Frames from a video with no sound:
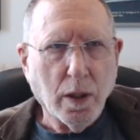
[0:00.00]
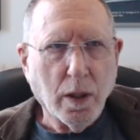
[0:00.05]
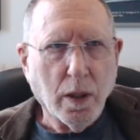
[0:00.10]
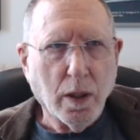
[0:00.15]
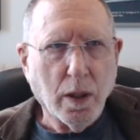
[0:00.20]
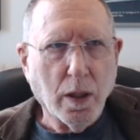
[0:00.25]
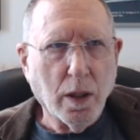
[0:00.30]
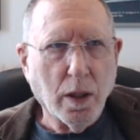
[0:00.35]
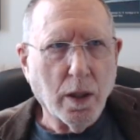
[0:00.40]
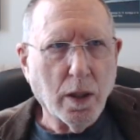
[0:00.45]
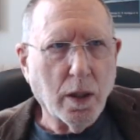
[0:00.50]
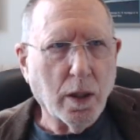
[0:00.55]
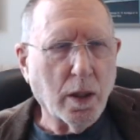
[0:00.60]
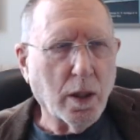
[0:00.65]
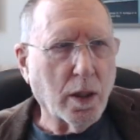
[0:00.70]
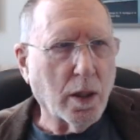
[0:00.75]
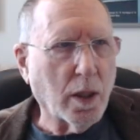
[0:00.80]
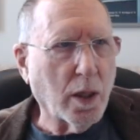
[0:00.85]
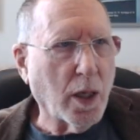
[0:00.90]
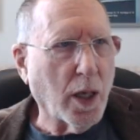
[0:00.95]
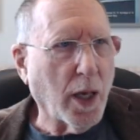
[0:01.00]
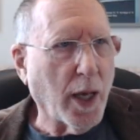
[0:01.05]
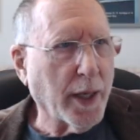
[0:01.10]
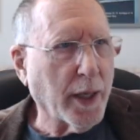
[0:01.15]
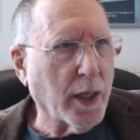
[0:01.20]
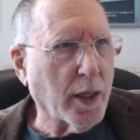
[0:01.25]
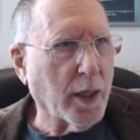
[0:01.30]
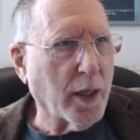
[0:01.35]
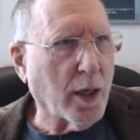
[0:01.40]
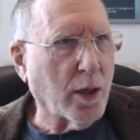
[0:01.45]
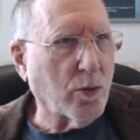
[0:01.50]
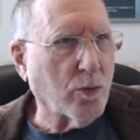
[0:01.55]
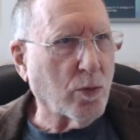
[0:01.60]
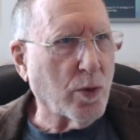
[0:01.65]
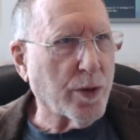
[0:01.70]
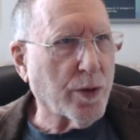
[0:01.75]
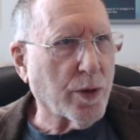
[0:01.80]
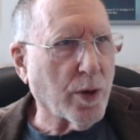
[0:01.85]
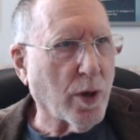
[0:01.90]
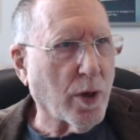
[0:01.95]
hanging out
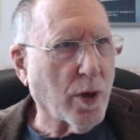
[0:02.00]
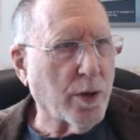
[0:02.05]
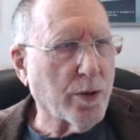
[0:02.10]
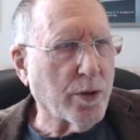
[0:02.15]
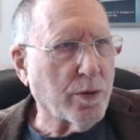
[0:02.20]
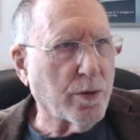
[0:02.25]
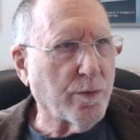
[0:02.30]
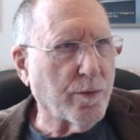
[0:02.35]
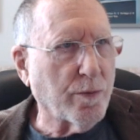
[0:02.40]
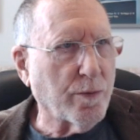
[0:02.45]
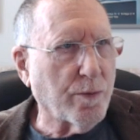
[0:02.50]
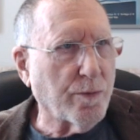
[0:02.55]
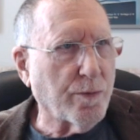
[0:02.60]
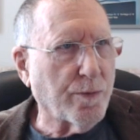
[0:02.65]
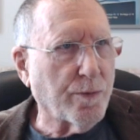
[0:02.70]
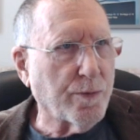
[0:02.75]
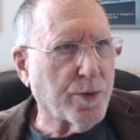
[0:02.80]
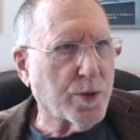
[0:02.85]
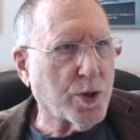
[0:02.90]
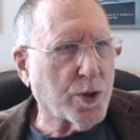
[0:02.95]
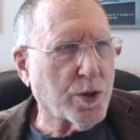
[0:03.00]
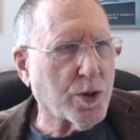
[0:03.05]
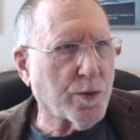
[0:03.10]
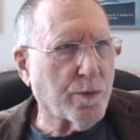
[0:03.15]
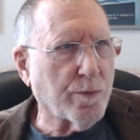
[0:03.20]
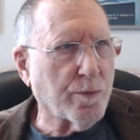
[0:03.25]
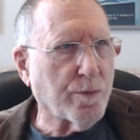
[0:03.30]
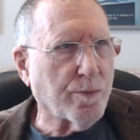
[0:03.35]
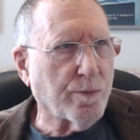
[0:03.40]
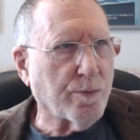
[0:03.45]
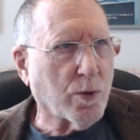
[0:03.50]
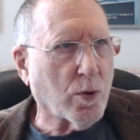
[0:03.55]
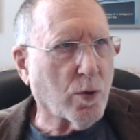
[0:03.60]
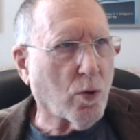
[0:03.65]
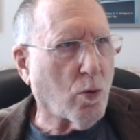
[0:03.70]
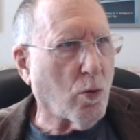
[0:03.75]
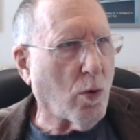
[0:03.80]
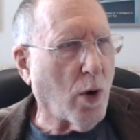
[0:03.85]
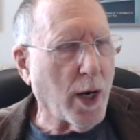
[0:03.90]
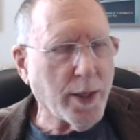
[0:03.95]
with other
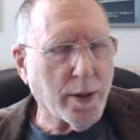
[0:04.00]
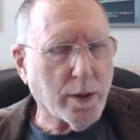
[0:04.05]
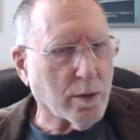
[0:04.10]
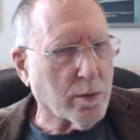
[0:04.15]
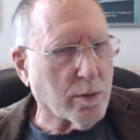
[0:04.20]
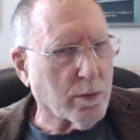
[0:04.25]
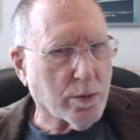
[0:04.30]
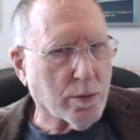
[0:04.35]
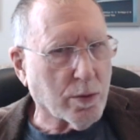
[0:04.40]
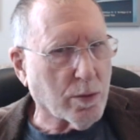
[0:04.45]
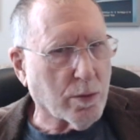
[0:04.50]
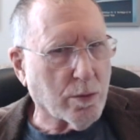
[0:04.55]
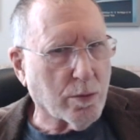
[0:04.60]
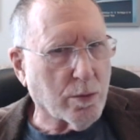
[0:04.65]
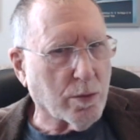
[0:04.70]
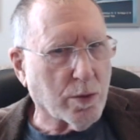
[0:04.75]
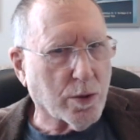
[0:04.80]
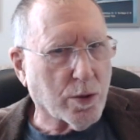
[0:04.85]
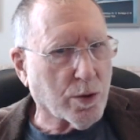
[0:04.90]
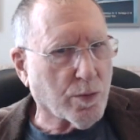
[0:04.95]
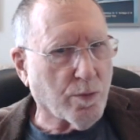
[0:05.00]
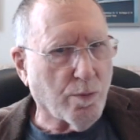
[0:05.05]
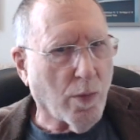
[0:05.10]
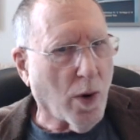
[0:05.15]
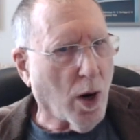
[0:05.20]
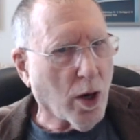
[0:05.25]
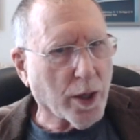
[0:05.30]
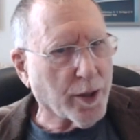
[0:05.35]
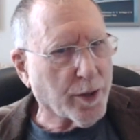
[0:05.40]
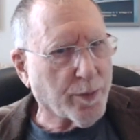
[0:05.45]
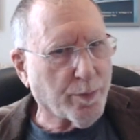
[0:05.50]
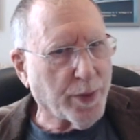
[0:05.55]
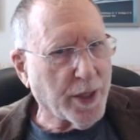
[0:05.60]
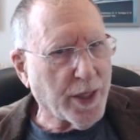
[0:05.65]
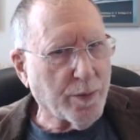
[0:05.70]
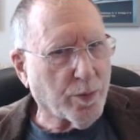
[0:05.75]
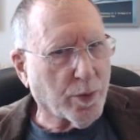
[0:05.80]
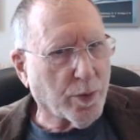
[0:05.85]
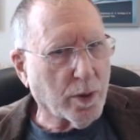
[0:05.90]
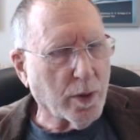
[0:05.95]
quite smart
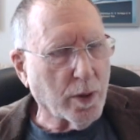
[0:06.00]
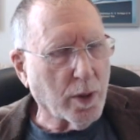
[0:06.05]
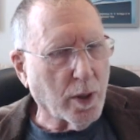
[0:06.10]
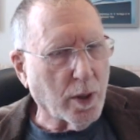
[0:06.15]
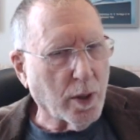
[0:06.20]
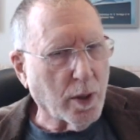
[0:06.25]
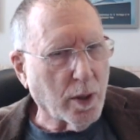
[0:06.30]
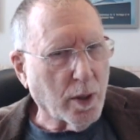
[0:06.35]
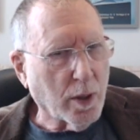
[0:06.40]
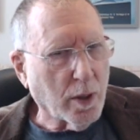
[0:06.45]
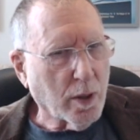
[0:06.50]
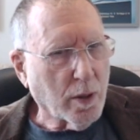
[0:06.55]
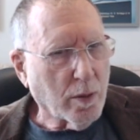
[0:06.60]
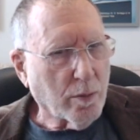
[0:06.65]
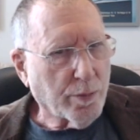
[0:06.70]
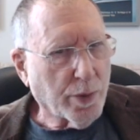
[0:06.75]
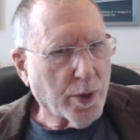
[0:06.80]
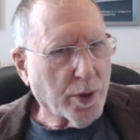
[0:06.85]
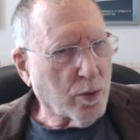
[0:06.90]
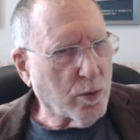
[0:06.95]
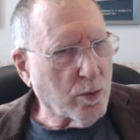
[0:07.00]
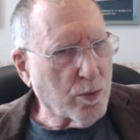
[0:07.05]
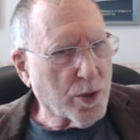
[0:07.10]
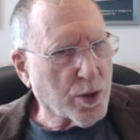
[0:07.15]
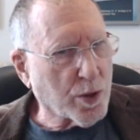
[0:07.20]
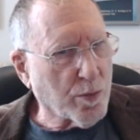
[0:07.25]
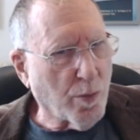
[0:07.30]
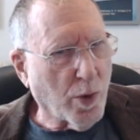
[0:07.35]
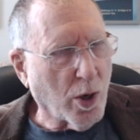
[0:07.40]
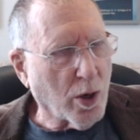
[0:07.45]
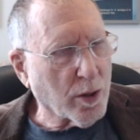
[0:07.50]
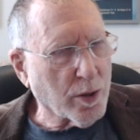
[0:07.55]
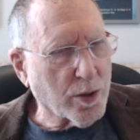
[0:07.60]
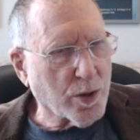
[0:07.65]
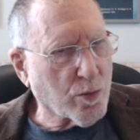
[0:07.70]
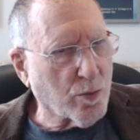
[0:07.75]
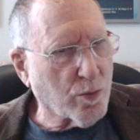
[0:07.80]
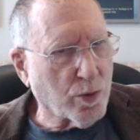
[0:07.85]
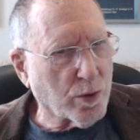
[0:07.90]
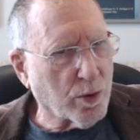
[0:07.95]
people, but whose smarts
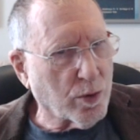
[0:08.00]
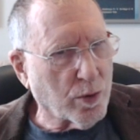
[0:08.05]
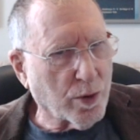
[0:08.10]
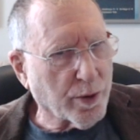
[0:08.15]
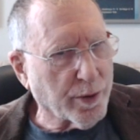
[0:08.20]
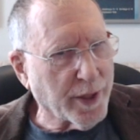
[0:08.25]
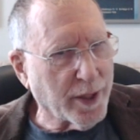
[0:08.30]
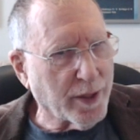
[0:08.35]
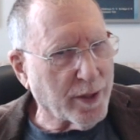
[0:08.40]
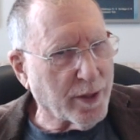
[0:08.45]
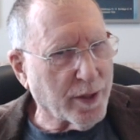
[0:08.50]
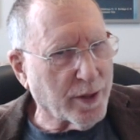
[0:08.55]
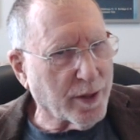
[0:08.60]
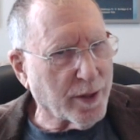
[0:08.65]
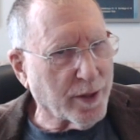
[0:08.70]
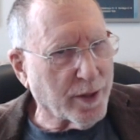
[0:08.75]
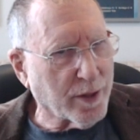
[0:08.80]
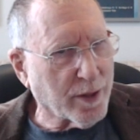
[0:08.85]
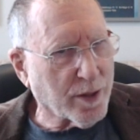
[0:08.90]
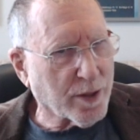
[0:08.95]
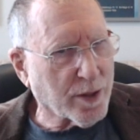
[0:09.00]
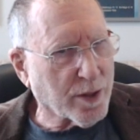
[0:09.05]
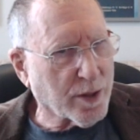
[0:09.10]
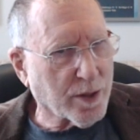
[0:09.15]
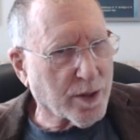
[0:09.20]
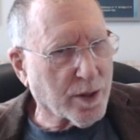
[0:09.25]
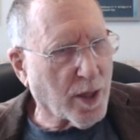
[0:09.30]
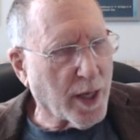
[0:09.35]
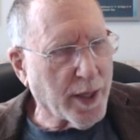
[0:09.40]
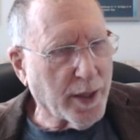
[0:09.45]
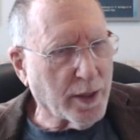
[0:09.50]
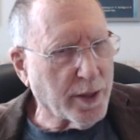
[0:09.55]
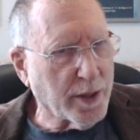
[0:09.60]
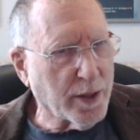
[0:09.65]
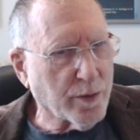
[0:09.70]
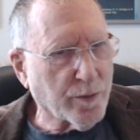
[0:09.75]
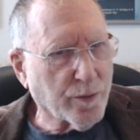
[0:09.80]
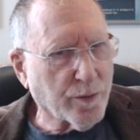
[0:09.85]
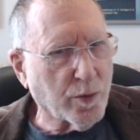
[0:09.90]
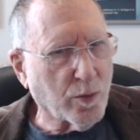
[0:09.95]
were oriented in slightly
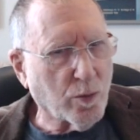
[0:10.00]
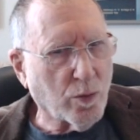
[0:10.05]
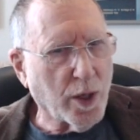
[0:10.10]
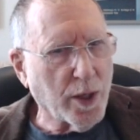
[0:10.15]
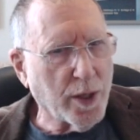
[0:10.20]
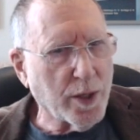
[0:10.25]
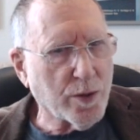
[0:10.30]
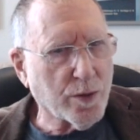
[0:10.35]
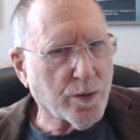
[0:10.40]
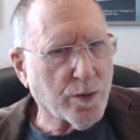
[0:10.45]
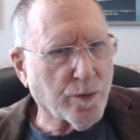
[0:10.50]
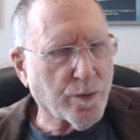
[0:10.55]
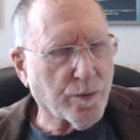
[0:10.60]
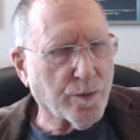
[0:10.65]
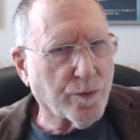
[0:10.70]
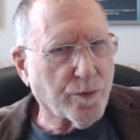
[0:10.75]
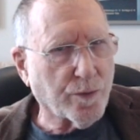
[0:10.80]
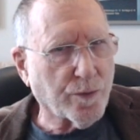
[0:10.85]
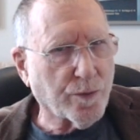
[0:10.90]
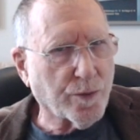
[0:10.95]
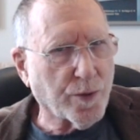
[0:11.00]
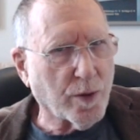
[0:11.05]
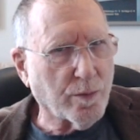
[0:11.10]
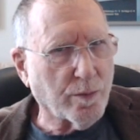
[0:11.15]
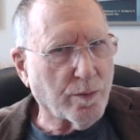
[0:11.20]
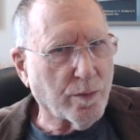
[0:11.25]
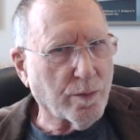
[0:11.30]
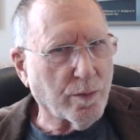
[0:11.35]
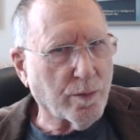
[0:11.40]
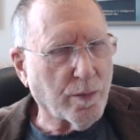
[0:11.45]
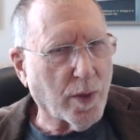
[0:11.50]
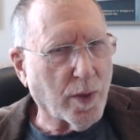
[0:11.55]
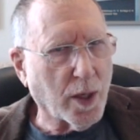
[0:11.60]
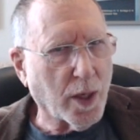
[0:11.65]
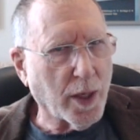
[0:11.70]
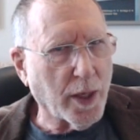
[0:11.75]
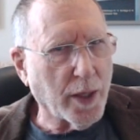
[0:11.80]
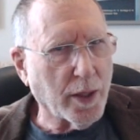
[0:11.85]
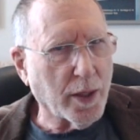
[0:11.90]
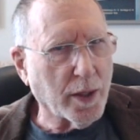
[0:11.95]
different ways from
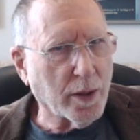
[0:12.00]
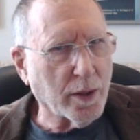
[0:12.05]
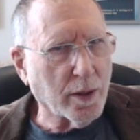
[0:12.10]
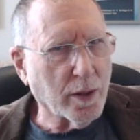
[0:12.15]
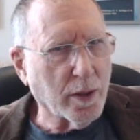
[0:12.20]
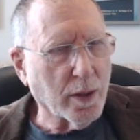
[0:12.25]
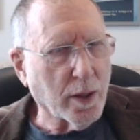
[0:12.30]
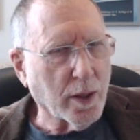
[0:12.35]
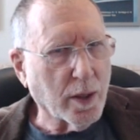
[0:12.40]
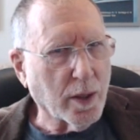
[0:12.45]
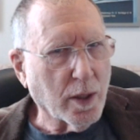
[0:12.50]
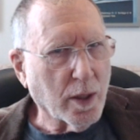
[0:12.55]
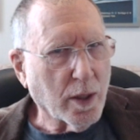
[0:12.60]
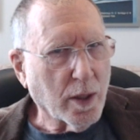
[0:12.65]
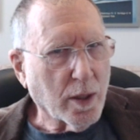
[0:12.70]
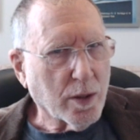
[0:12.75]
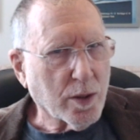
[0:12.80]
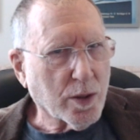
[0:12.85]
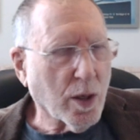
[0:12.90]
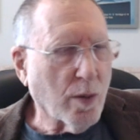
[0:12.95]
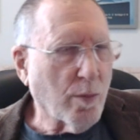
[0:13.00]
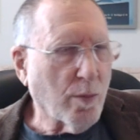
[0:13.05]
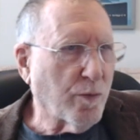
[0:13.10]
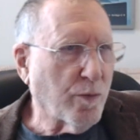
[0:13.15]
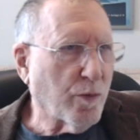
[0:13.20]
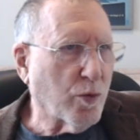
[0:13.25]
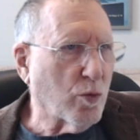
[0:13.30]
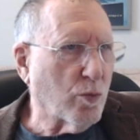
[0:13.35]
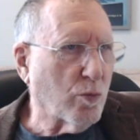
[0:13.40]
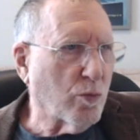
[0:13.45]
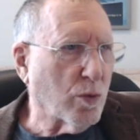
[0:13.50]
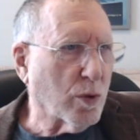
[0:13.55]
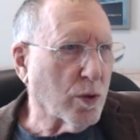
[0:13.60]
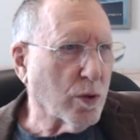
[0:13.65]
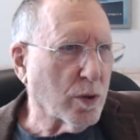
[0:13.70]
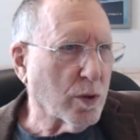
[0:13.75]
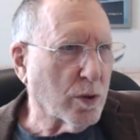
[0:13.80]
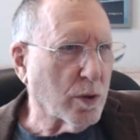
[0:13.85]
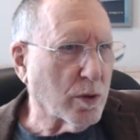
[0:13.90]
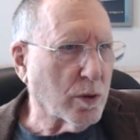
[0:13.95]
mine, and some of whom
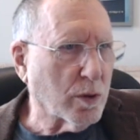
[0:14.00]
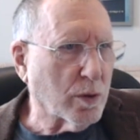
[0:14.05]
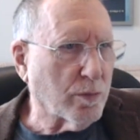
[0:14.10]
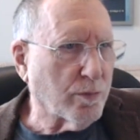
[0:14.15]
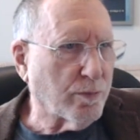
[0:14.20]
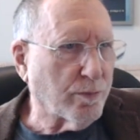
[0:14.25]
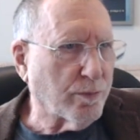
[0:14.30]
were